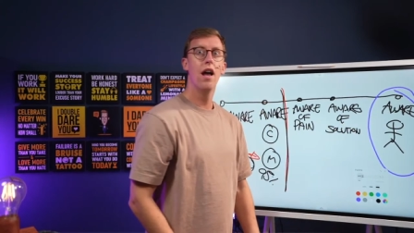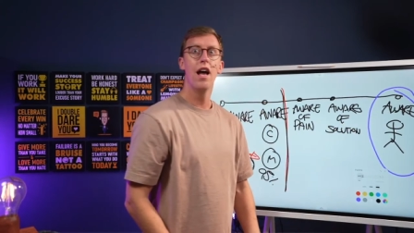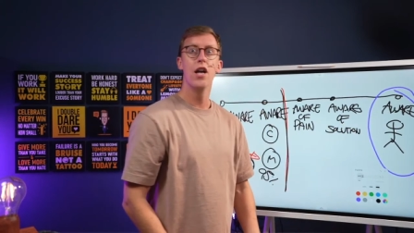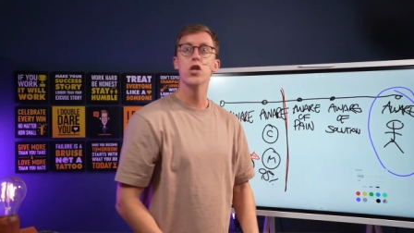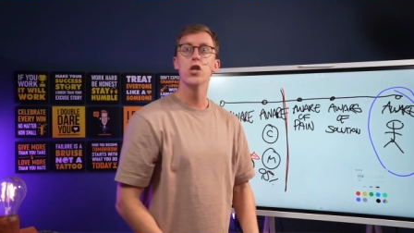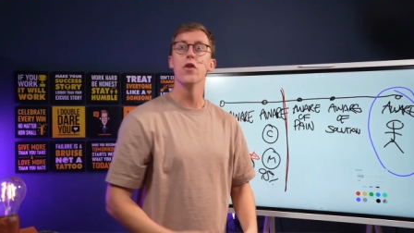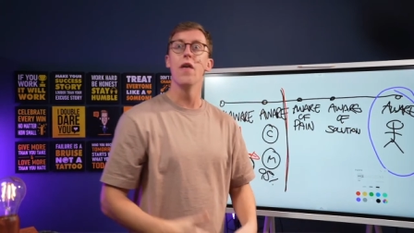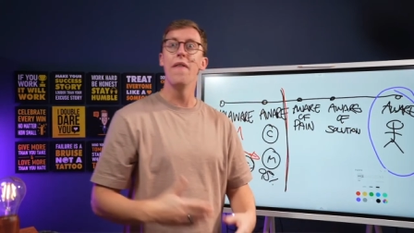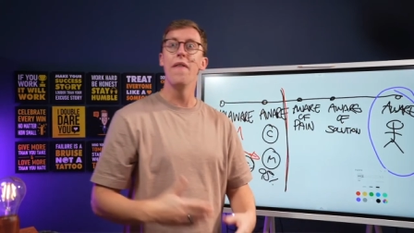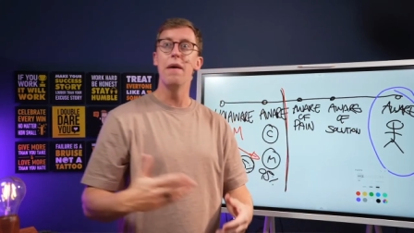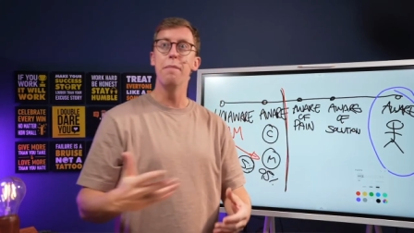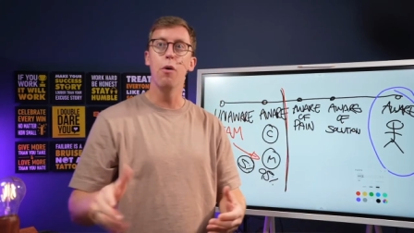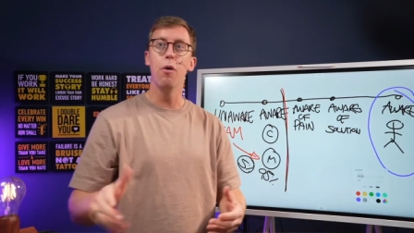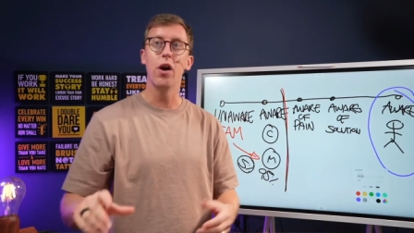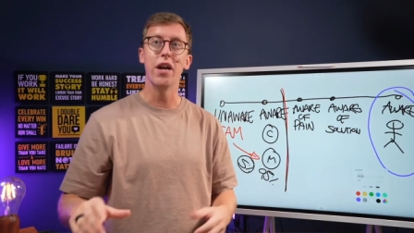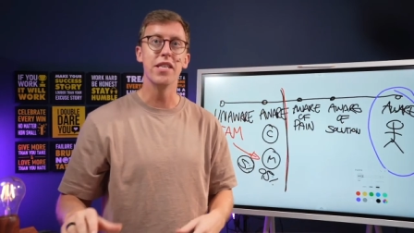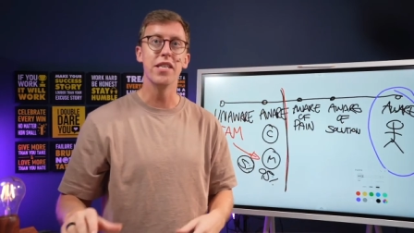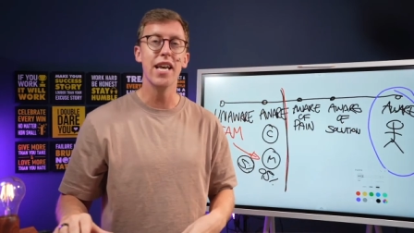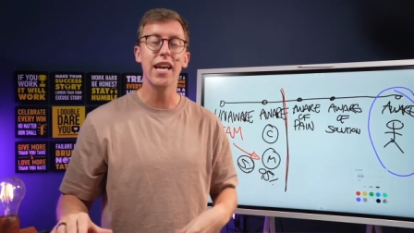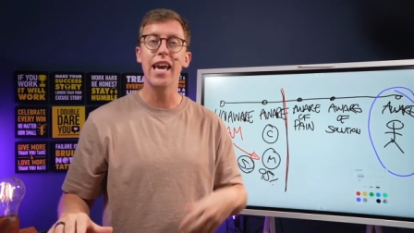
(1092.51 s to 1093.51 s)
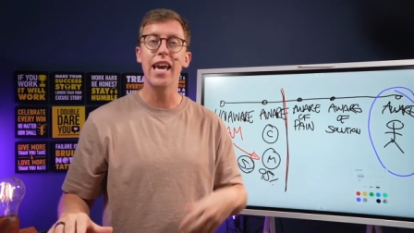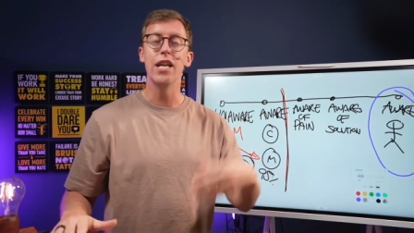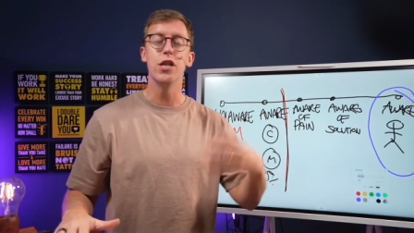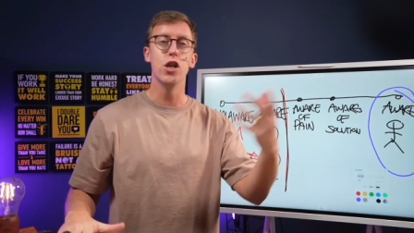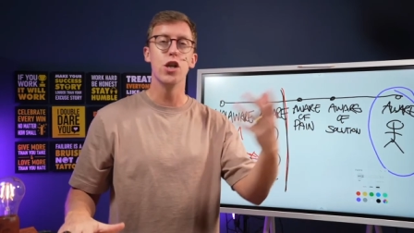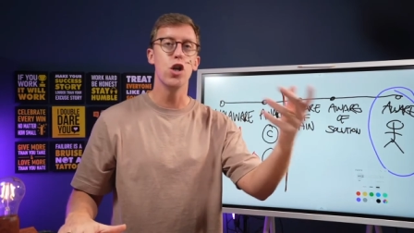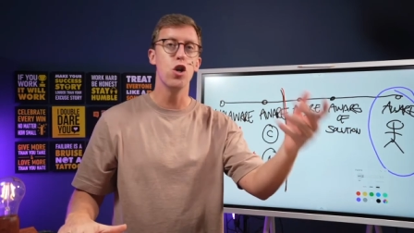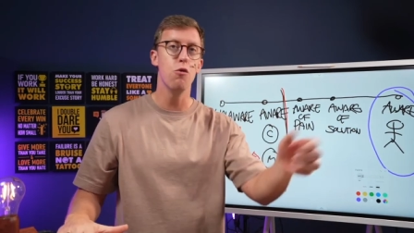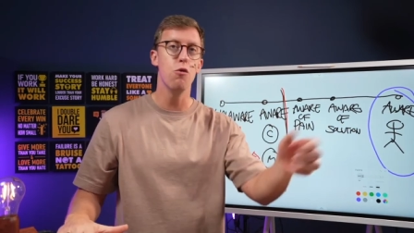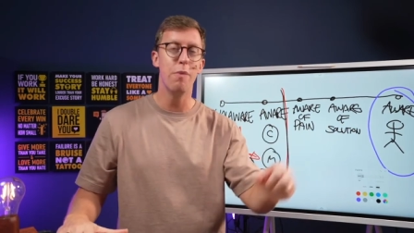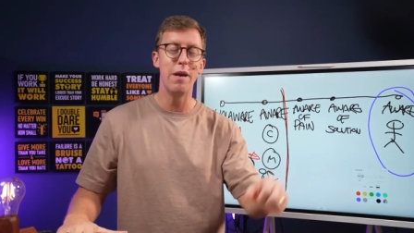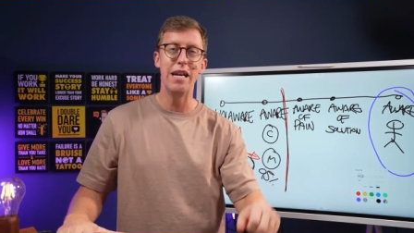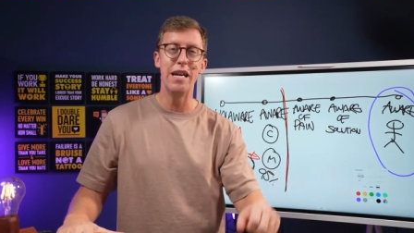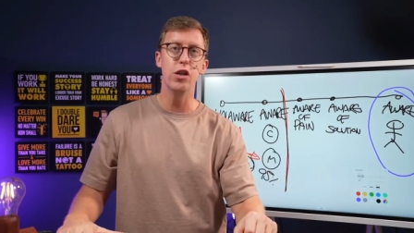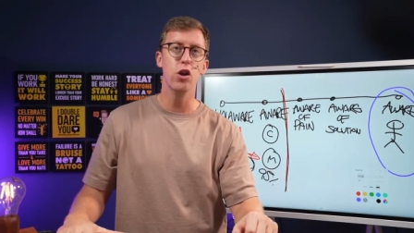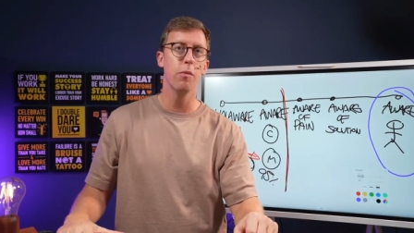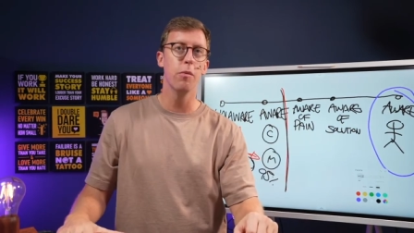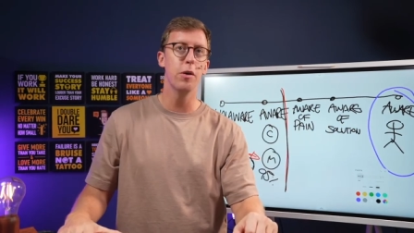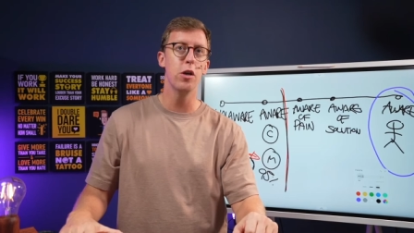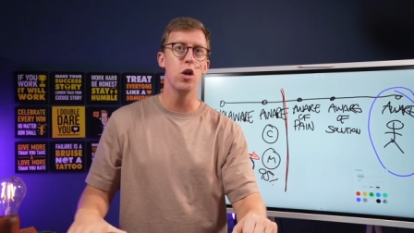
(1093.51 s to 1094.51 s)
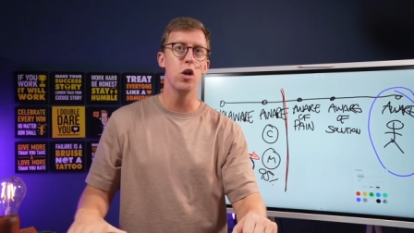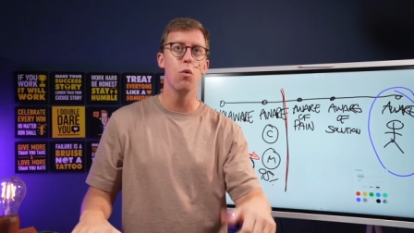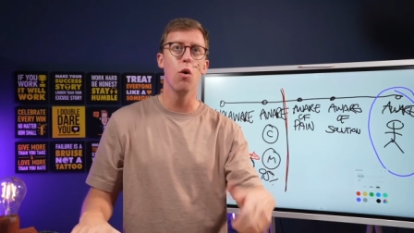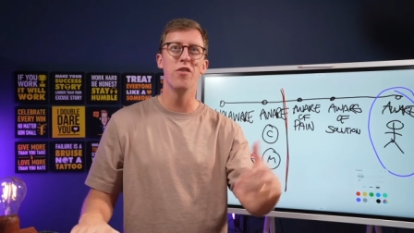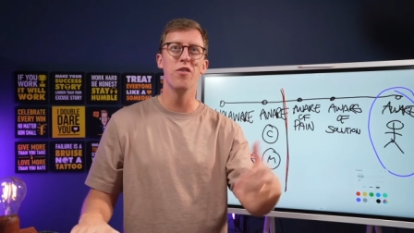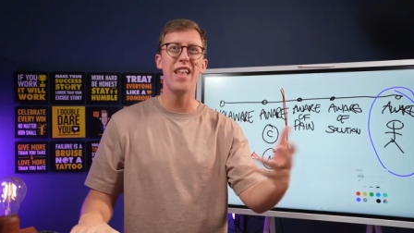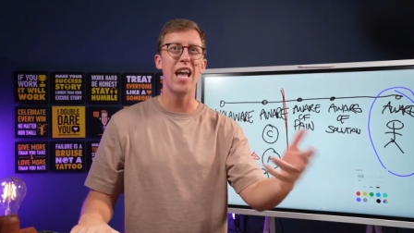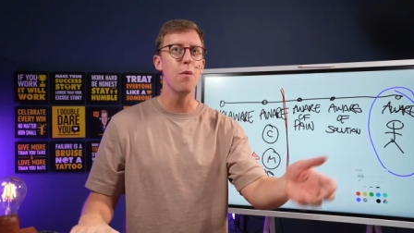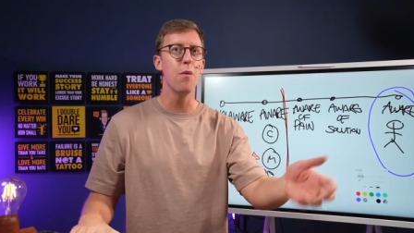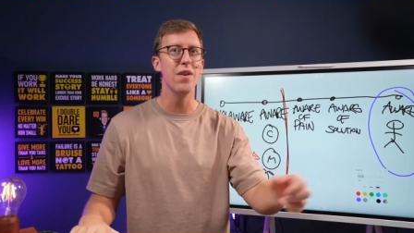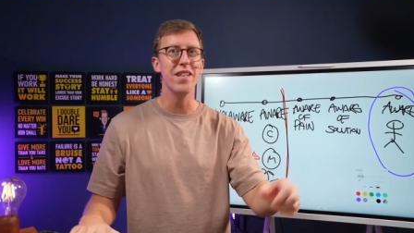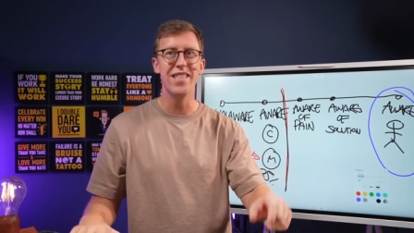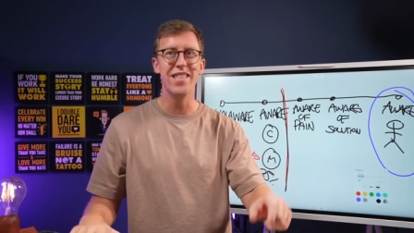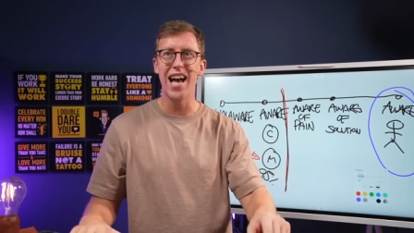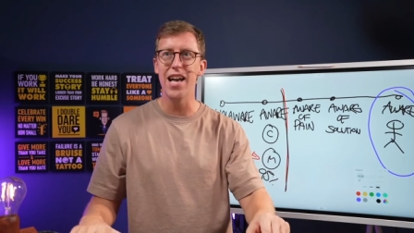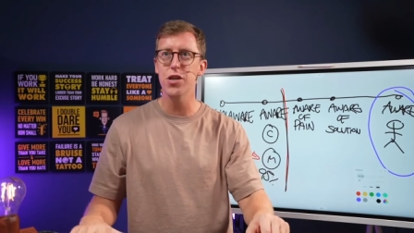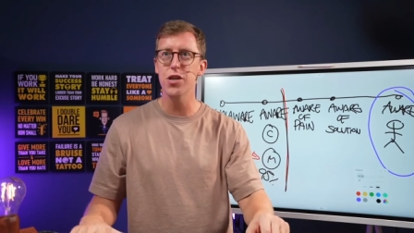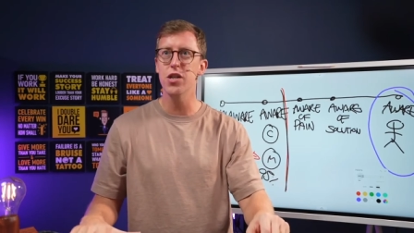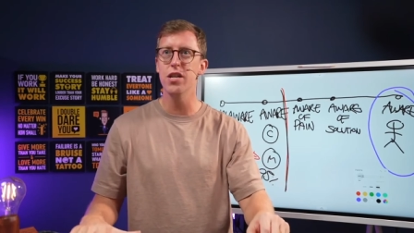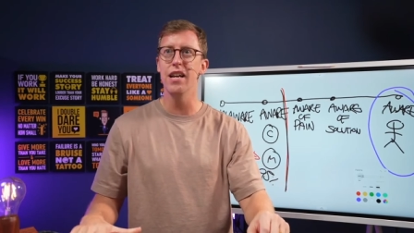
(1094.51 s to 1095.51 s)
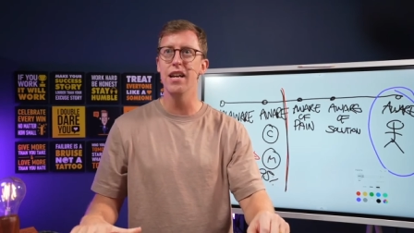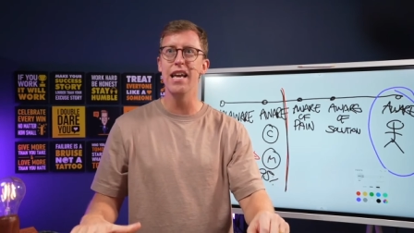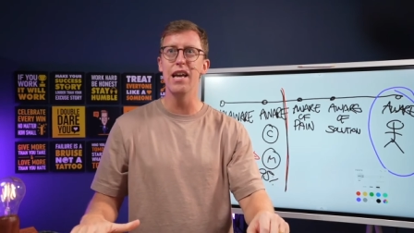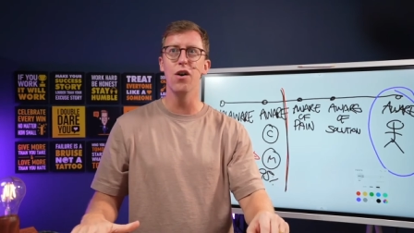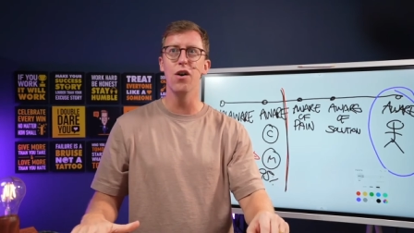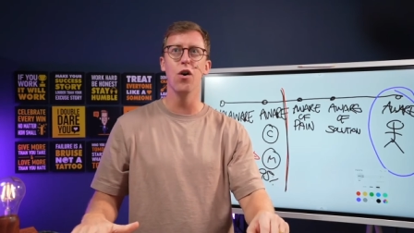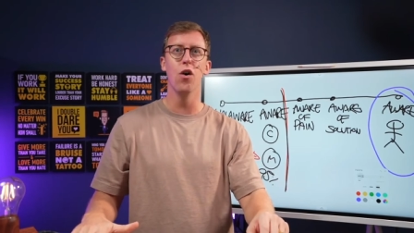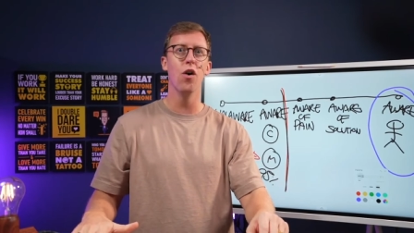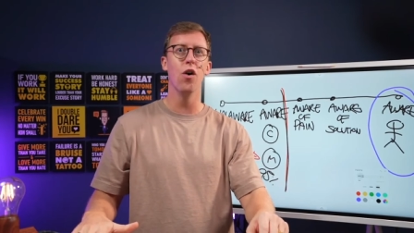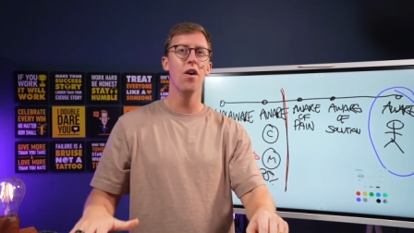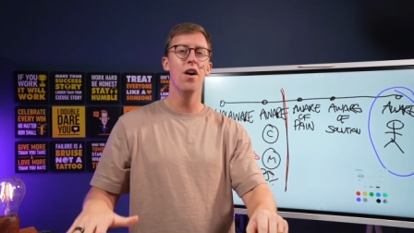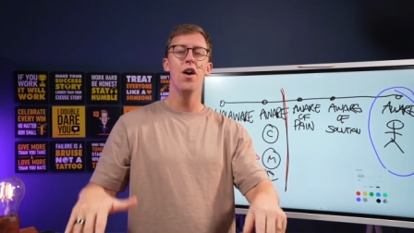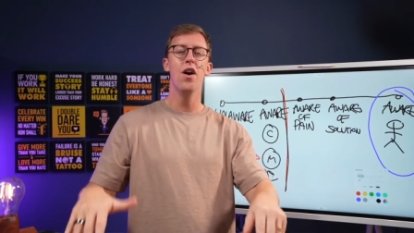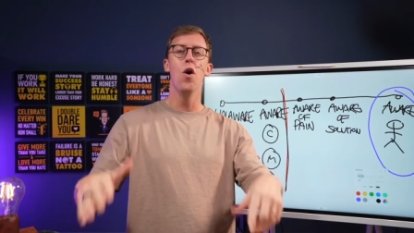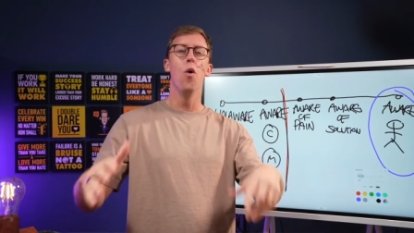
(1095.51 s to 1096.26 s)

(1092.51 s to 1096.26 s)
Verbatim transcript: So then they book a ticket to UPW or Date with Destiny or